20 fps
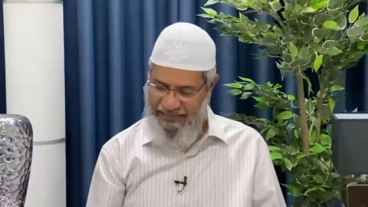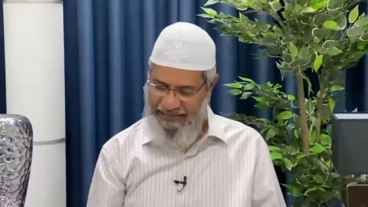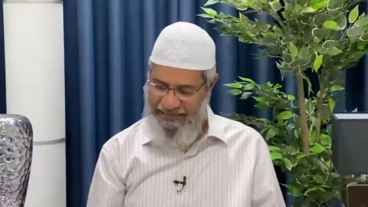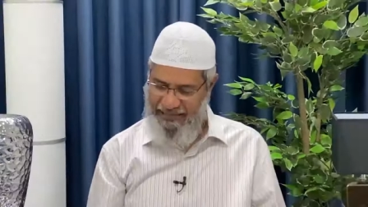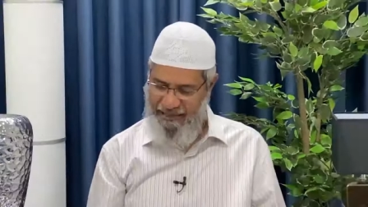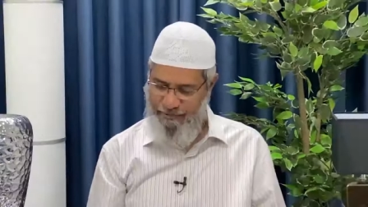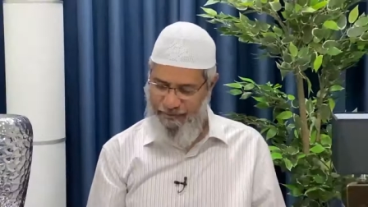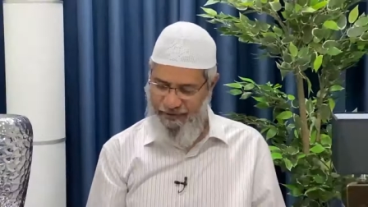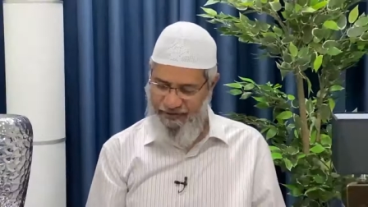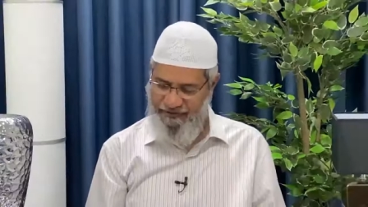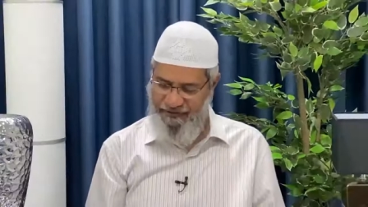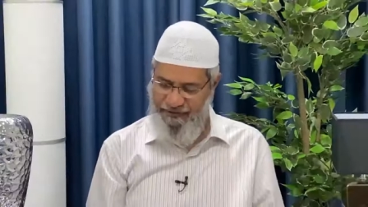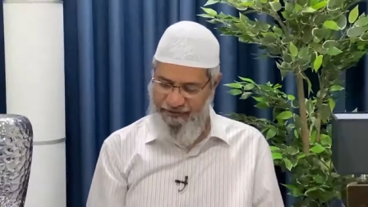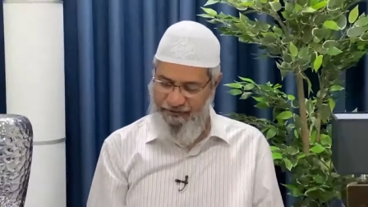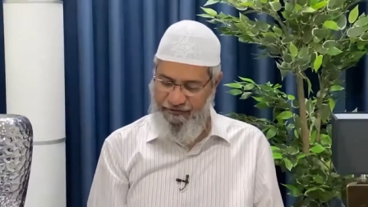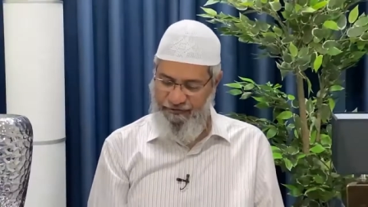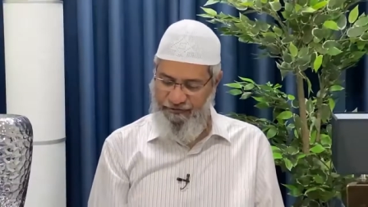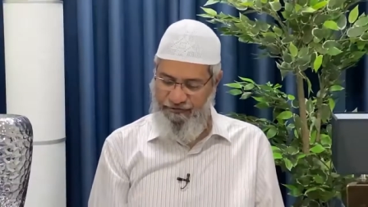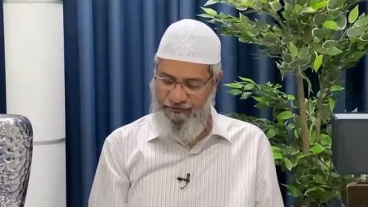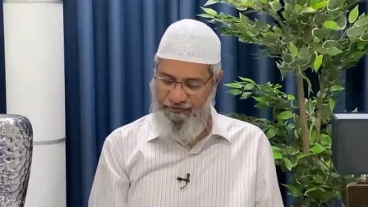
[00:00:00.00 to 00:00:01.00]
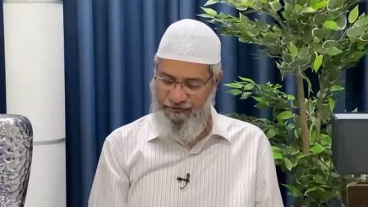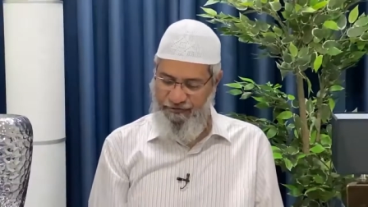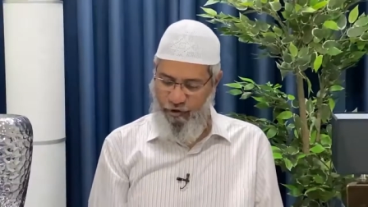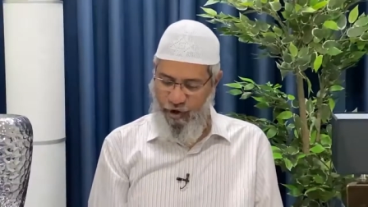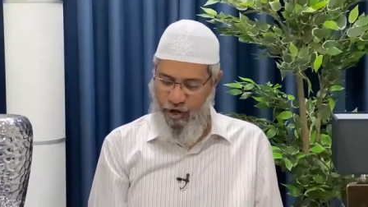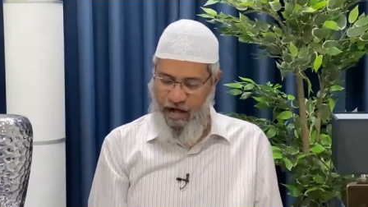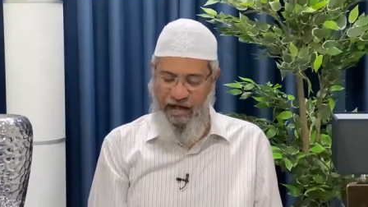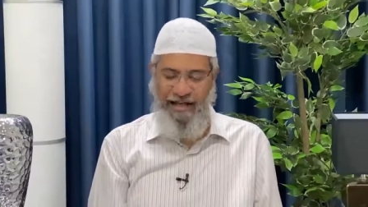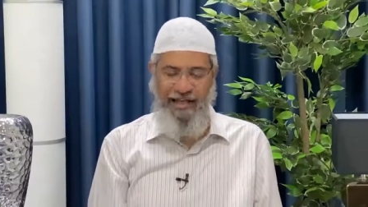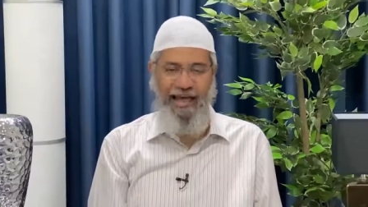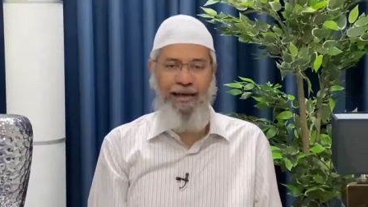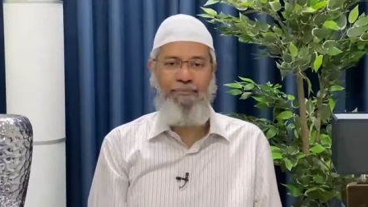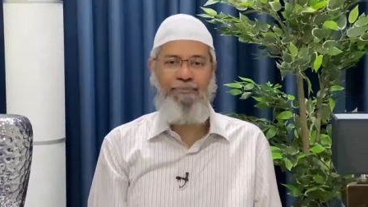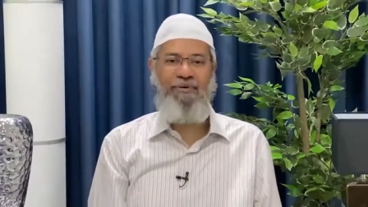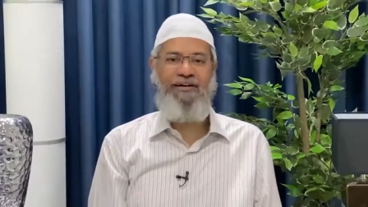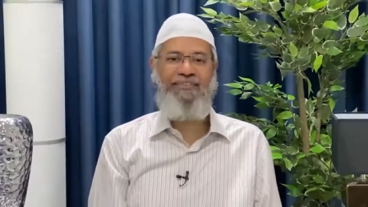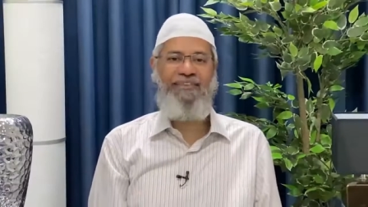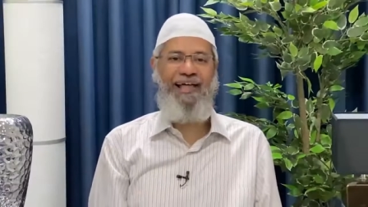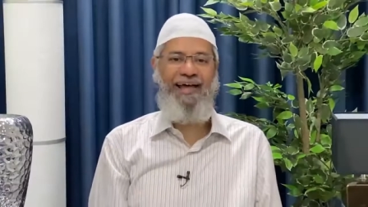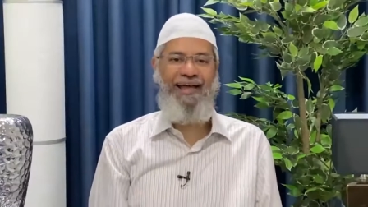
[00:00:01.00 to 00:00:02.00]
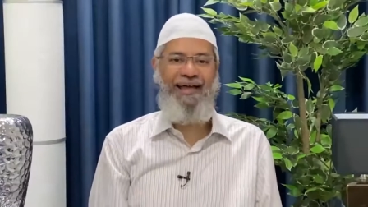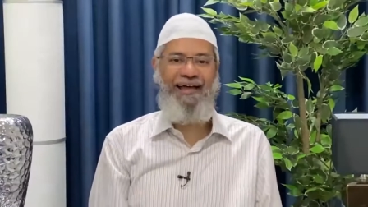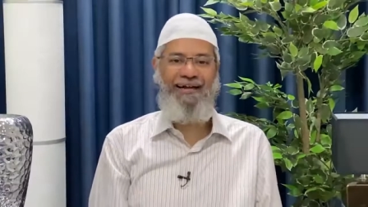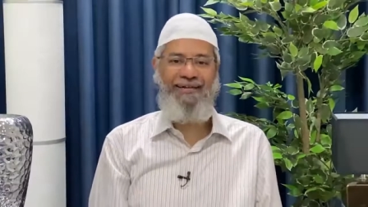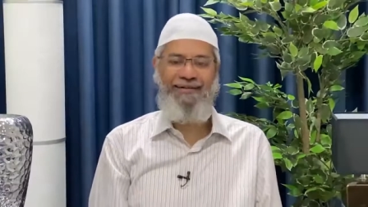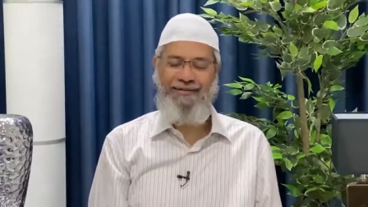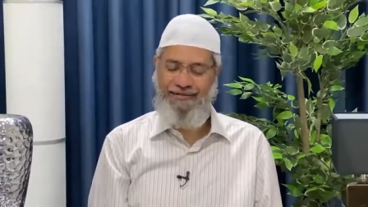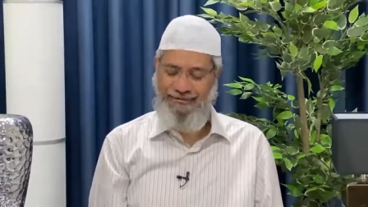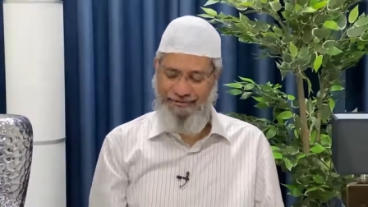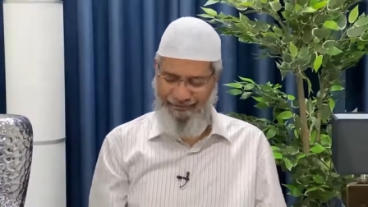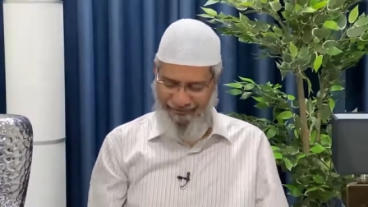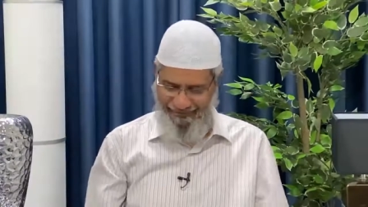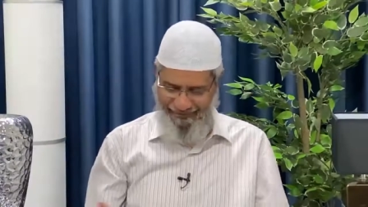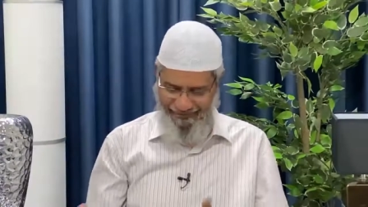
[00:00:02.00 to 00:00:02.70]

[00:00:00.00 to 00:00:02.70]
This person, Sohag Ahmed and